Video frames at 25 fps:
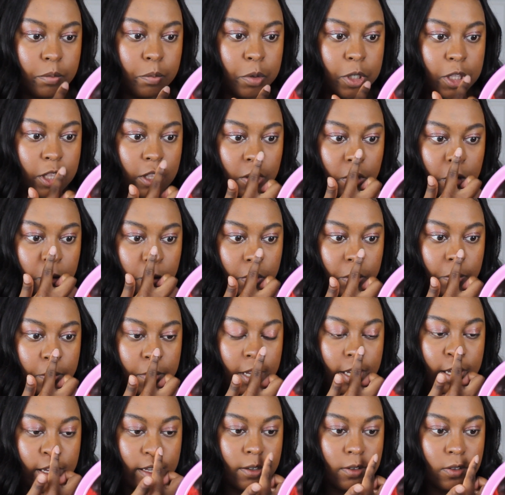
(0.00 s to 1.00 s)
Put their
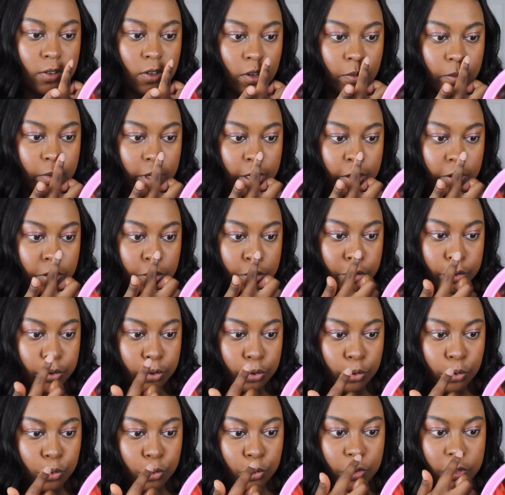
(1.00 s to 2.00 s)
remains on my
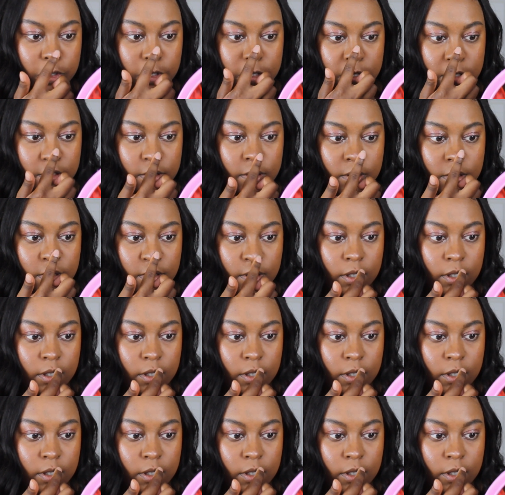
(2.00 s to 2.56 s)
nose.